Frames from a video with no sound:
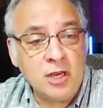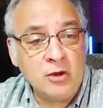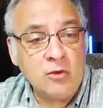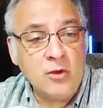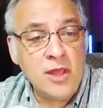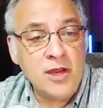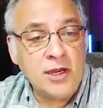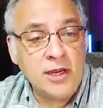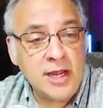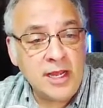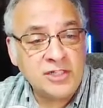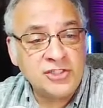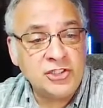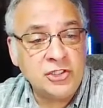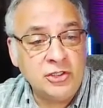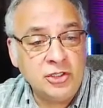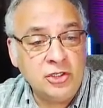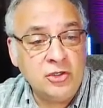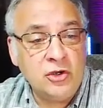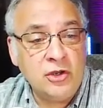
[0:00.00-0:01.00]
unrated,
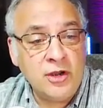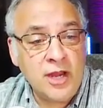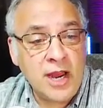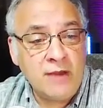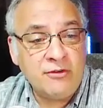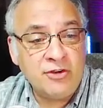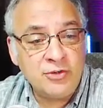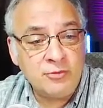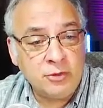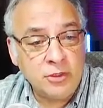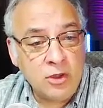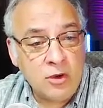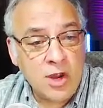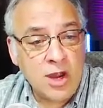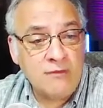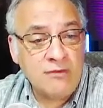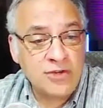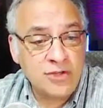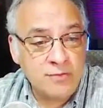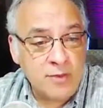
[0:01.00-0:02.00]
excellent, good, average, below
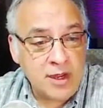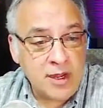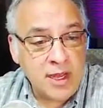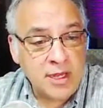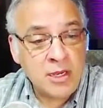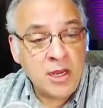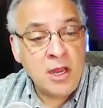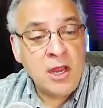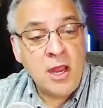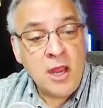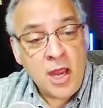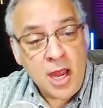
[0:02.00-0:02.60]
average, bad,